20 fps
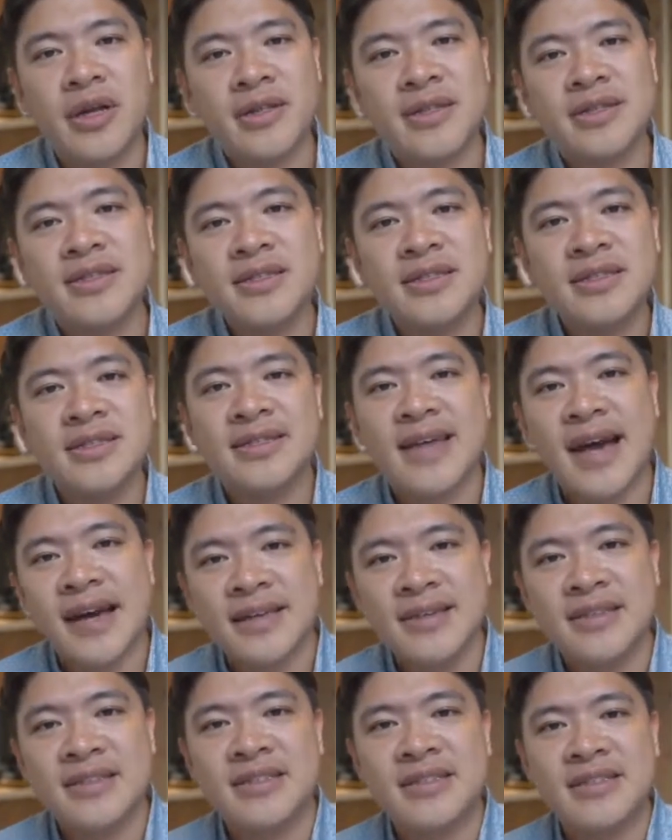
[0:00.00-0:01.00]
And this is
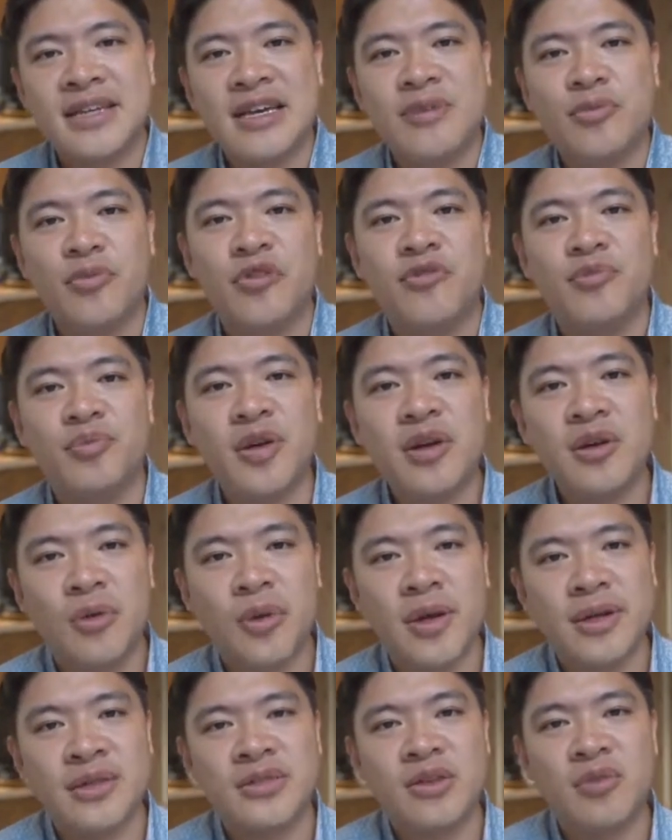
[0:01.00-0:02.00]
exactly the same with
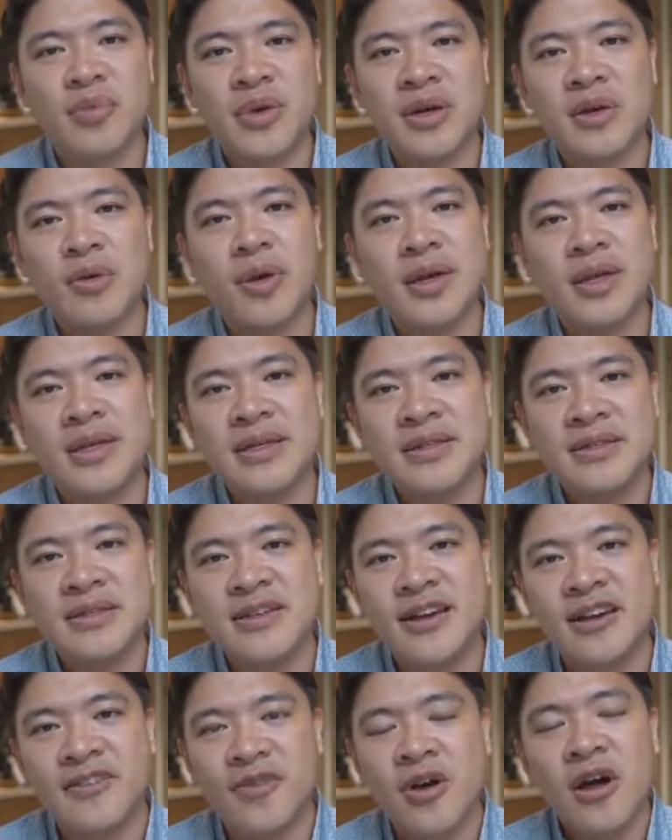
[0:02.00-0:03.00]
Bitcoin. So Bitcoin
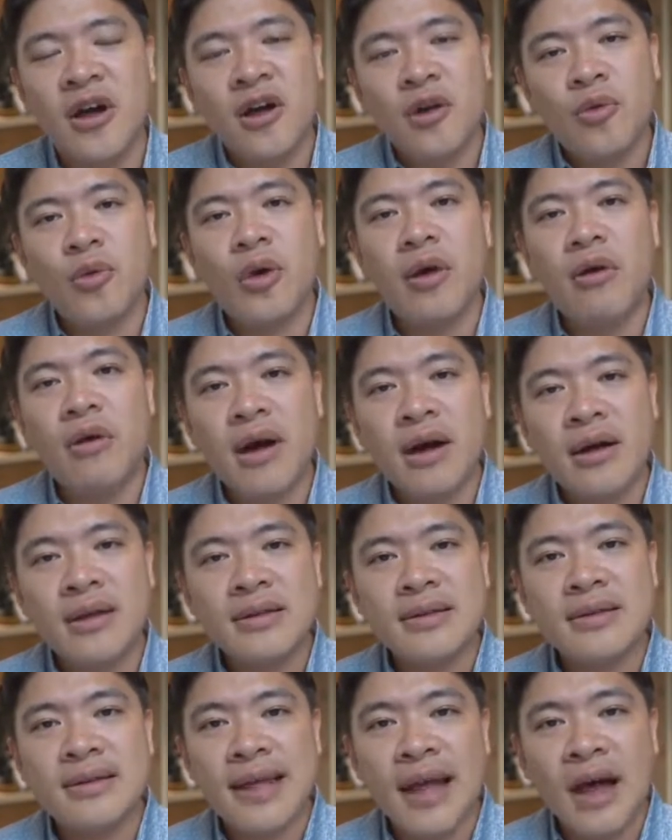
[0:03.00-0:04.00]
ETF will
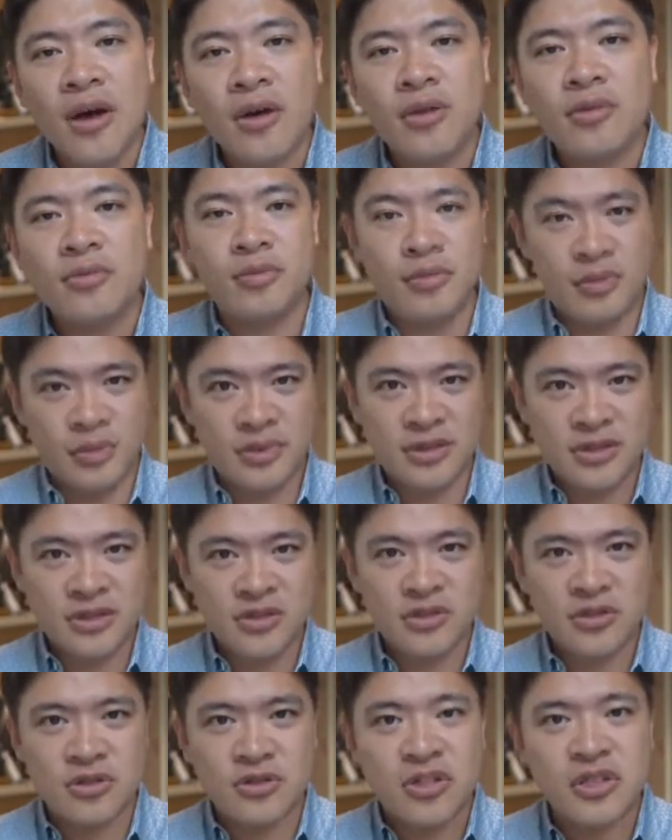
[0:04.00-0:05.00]
allow
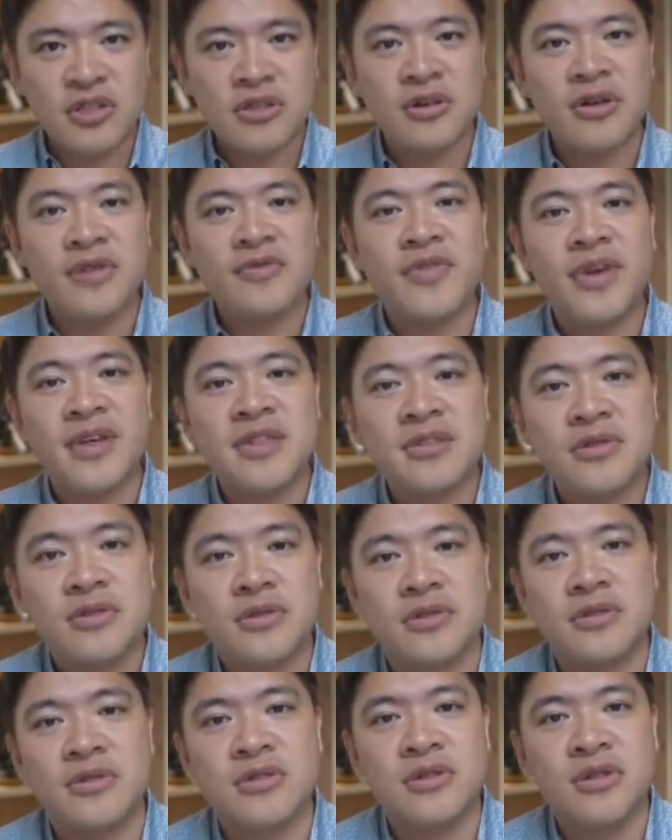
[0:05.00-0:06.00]
institutional
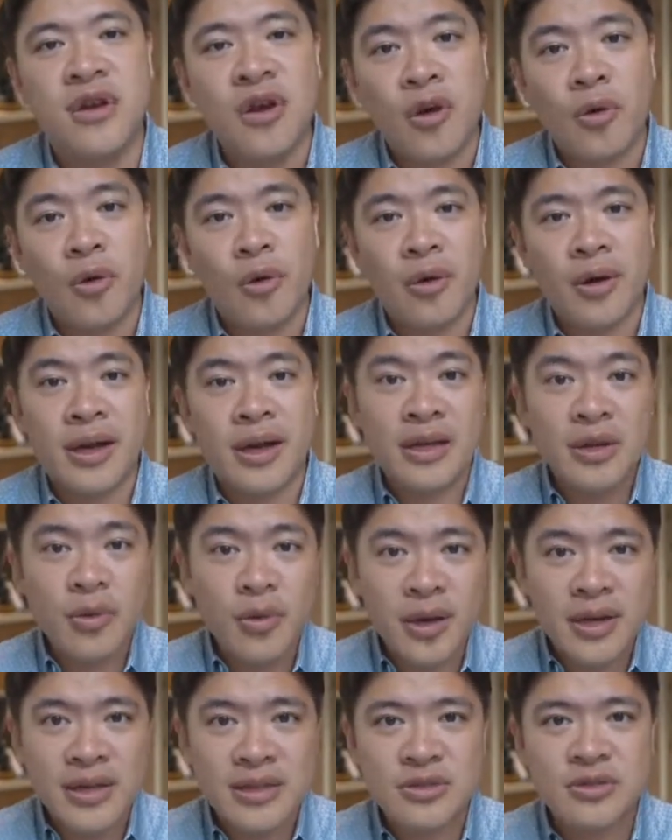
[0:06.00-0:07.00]
investors or
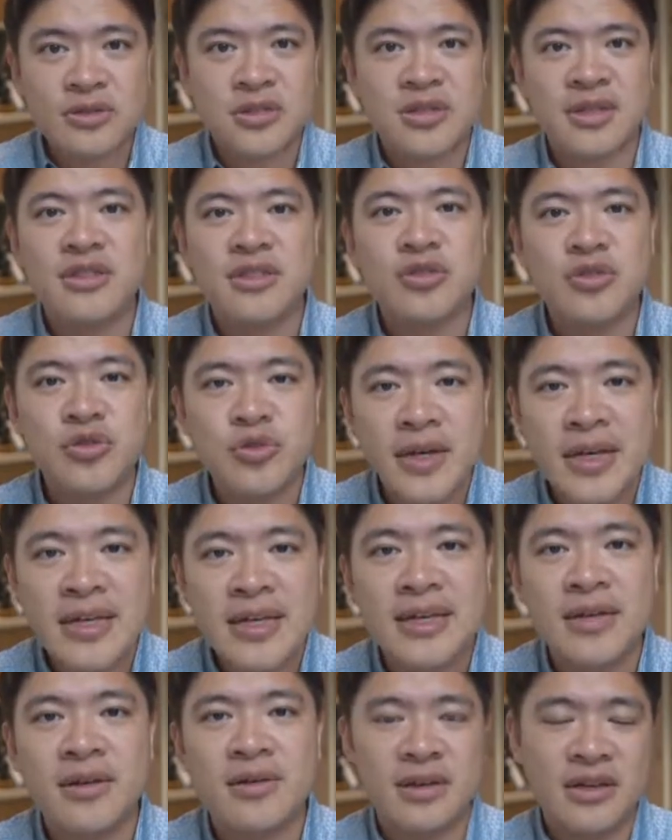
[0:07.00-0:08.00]
anyone interested in
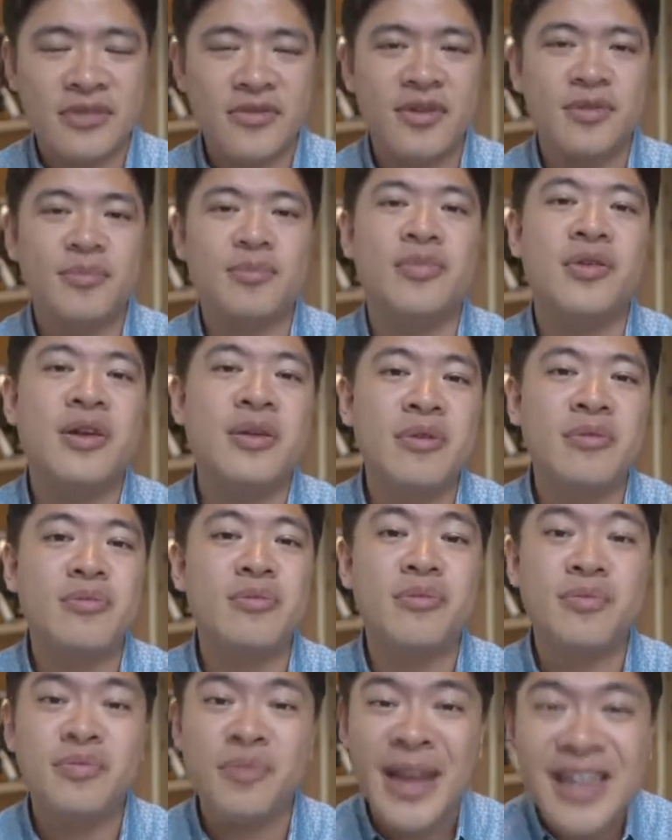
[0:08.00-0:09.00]
trading, even
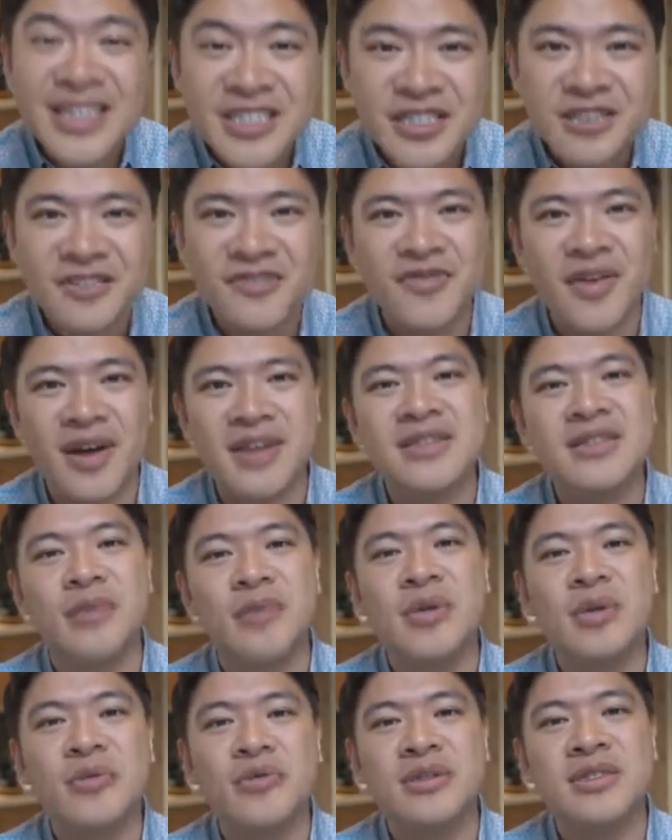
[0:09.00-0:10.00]
pension funds
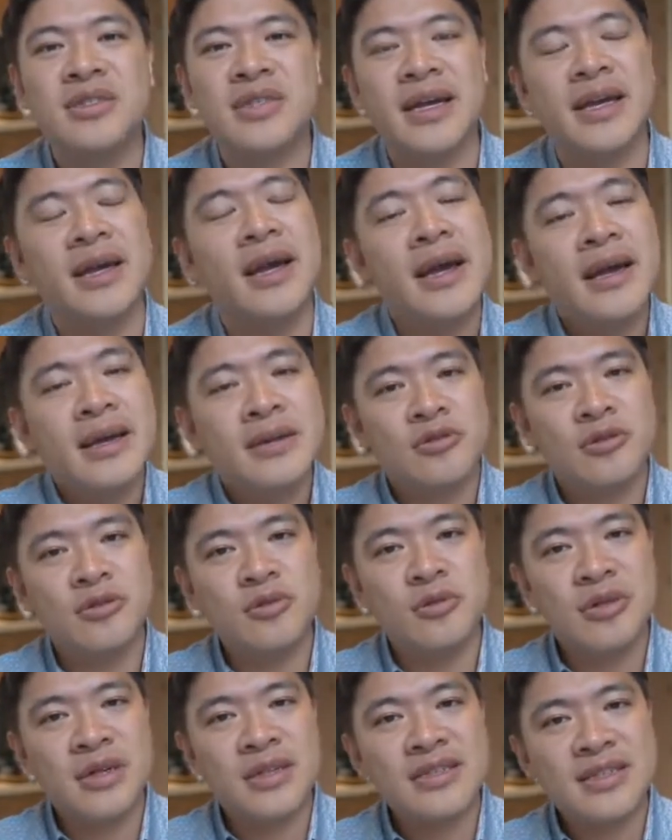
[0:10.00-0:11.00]
that people are saying,
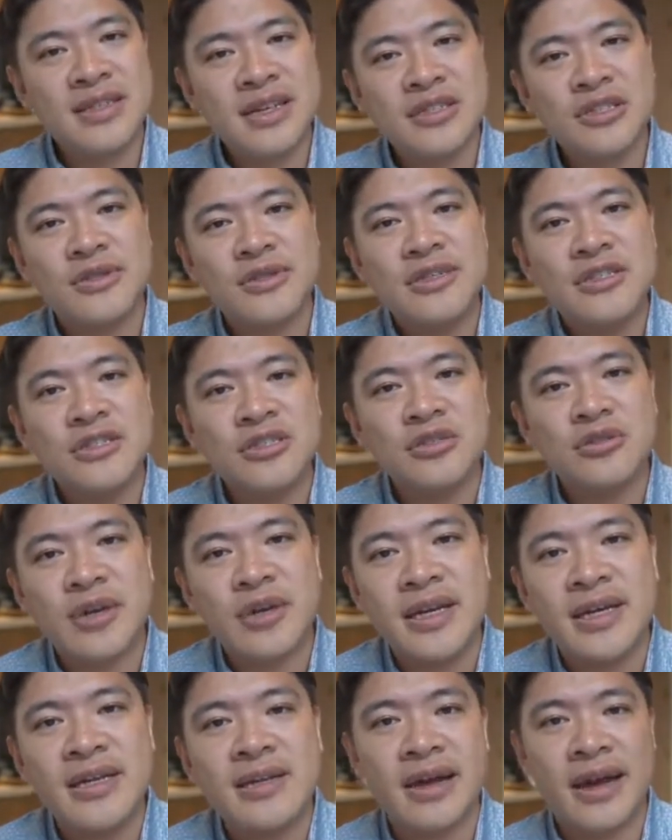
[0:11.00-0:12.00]
to essentially
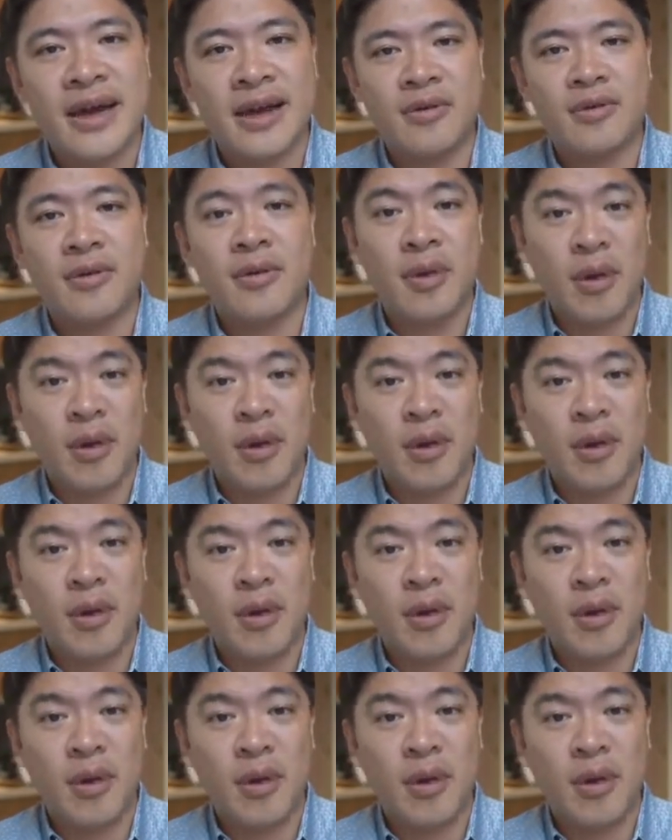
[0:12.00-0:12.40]
trade and